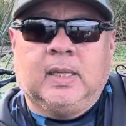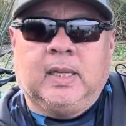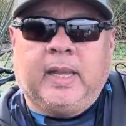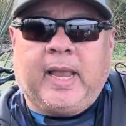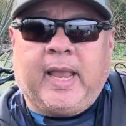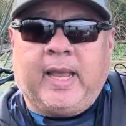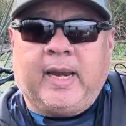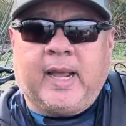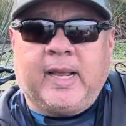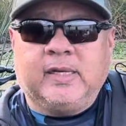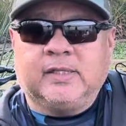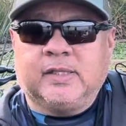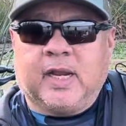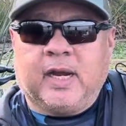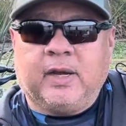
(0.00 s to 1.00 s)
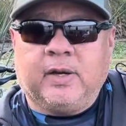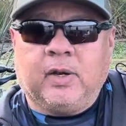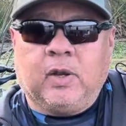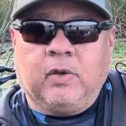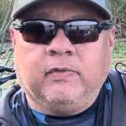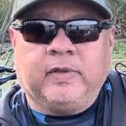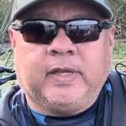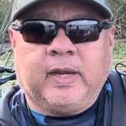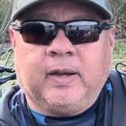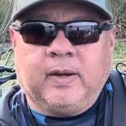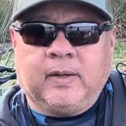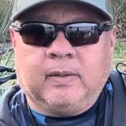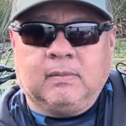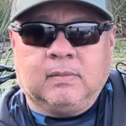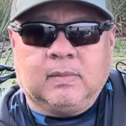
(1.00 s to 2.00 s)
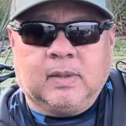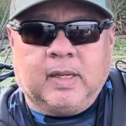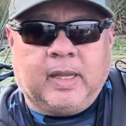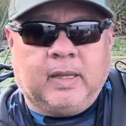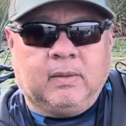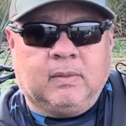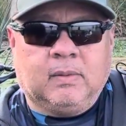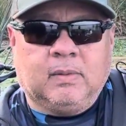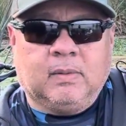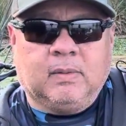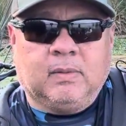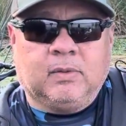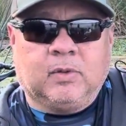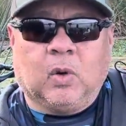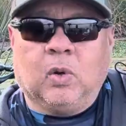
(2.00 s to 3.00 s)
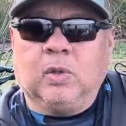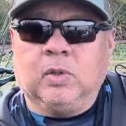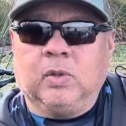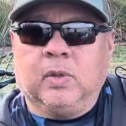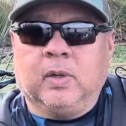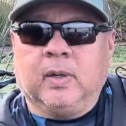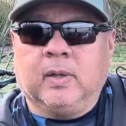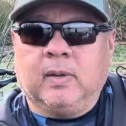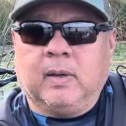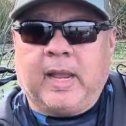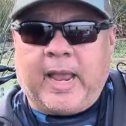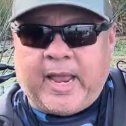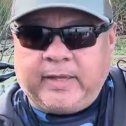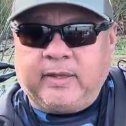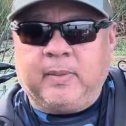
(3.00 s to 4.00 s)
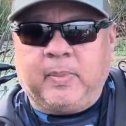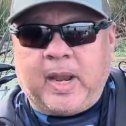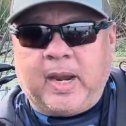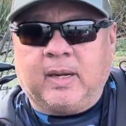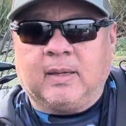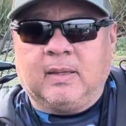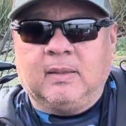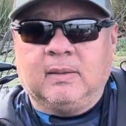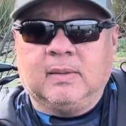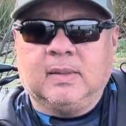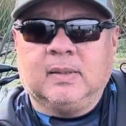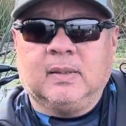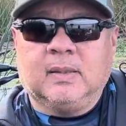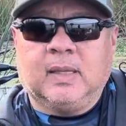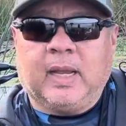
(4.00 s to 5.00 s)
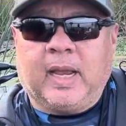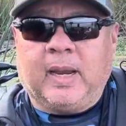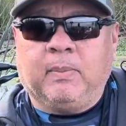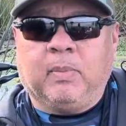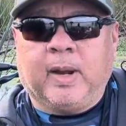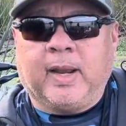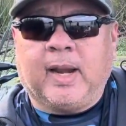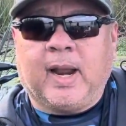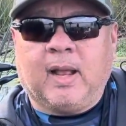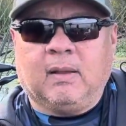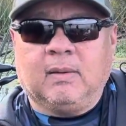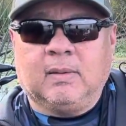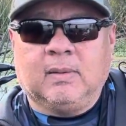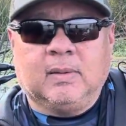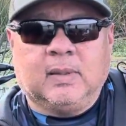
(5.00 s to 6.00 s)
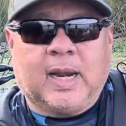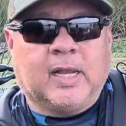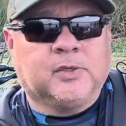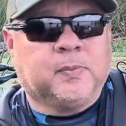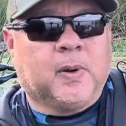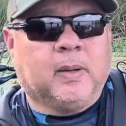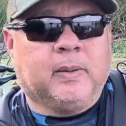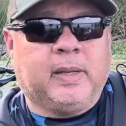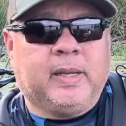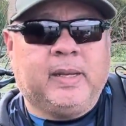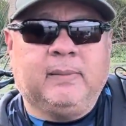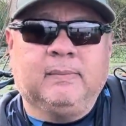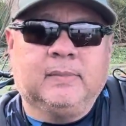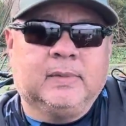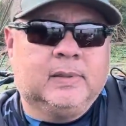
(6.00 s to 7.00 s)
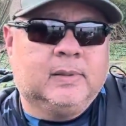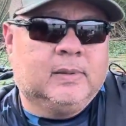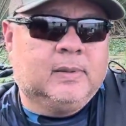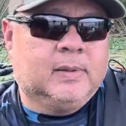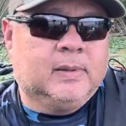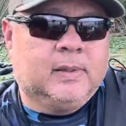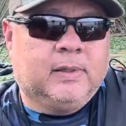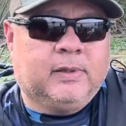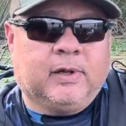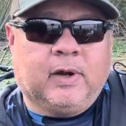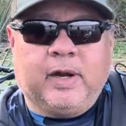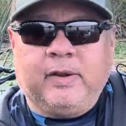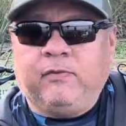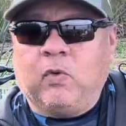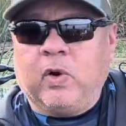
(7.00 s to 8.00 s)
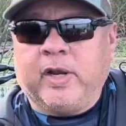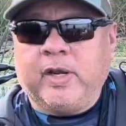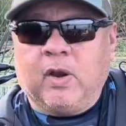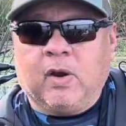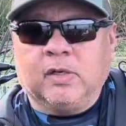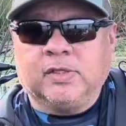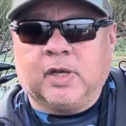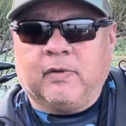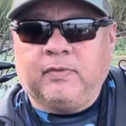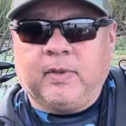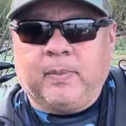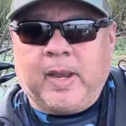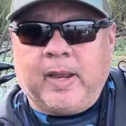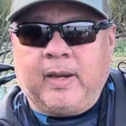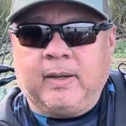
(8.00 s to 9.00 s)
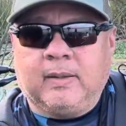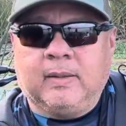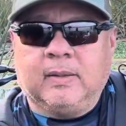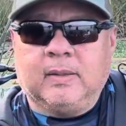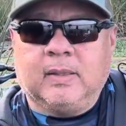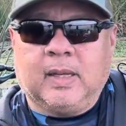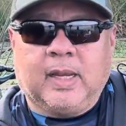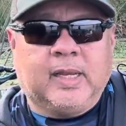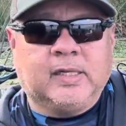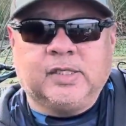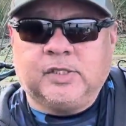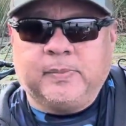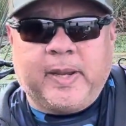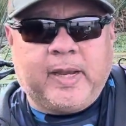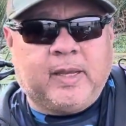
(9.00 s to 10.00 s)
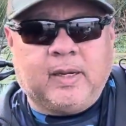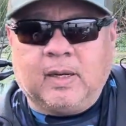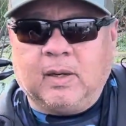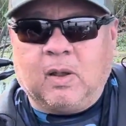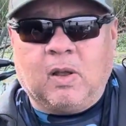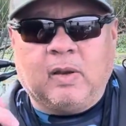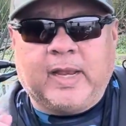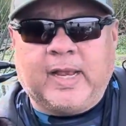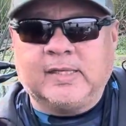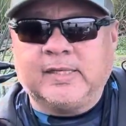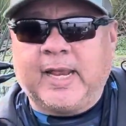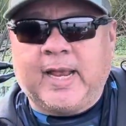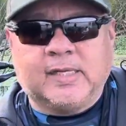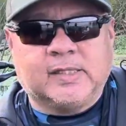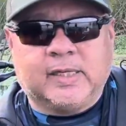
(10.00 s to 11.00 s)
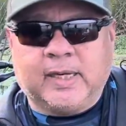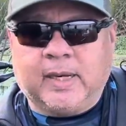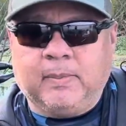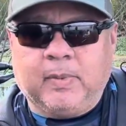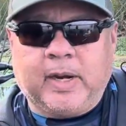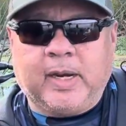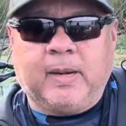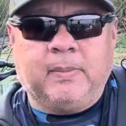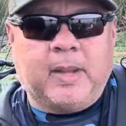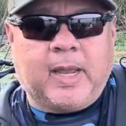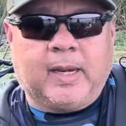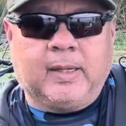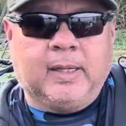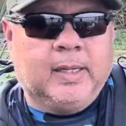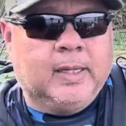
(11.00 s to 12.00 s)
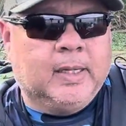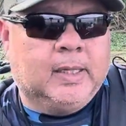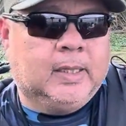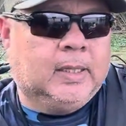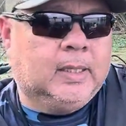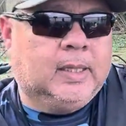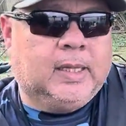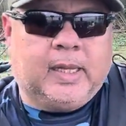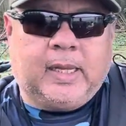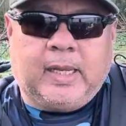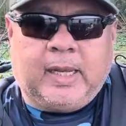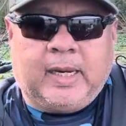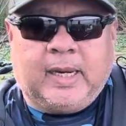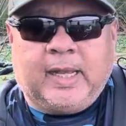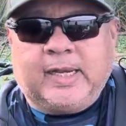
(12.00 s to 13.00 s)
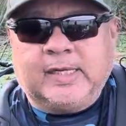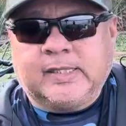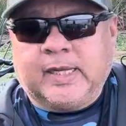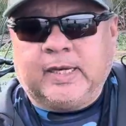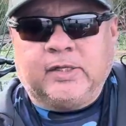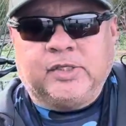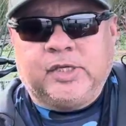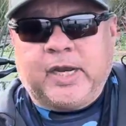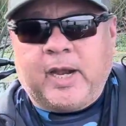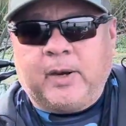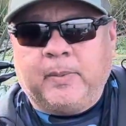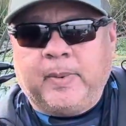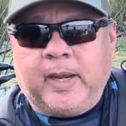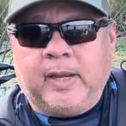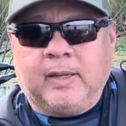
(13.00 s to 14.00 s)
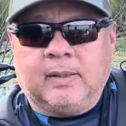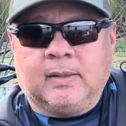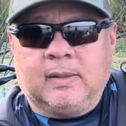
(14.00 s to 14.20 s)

and I decided to go over there and throw a lure at the bank and bring it out. I was probably 30-40 yards off the bank, and just making a long ass cast and then bringing it back. And like I said, it was chatterbait,